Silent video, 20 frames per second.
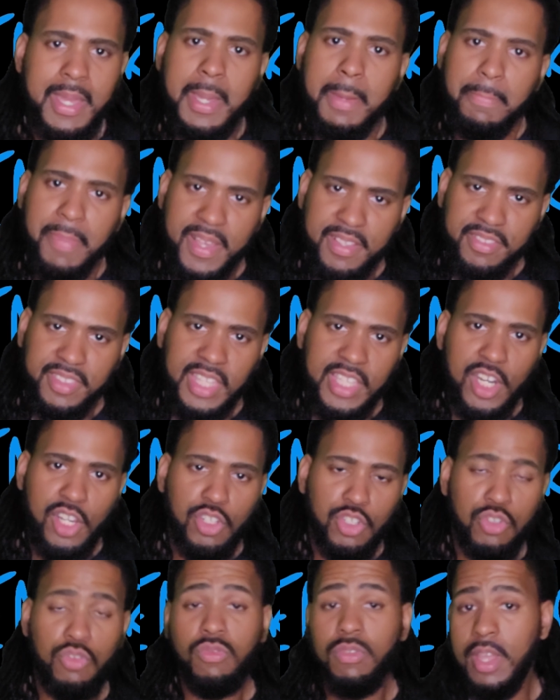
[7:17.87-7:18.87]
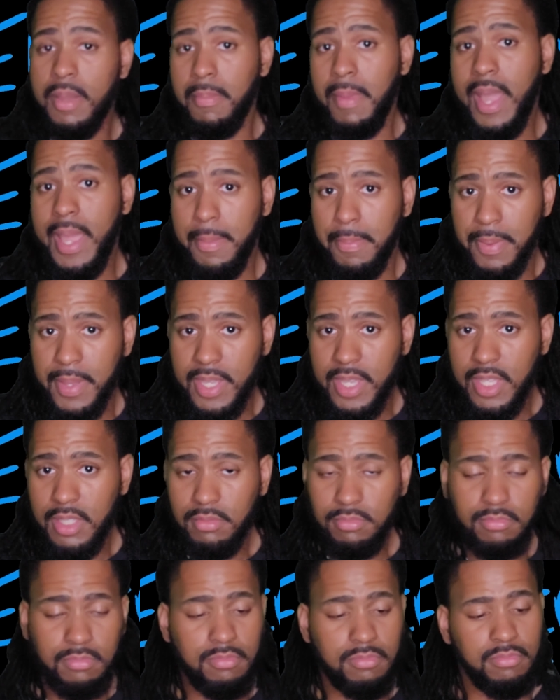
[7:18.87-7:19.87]
Best thing to do, in my opinion,
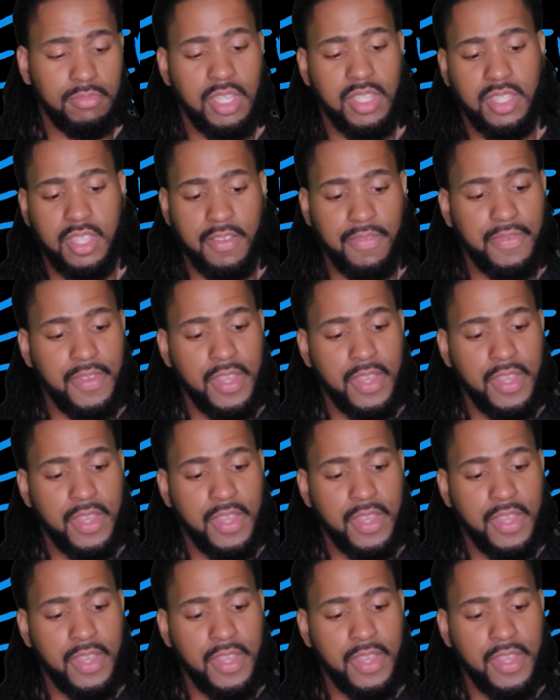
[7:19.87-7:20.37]
is if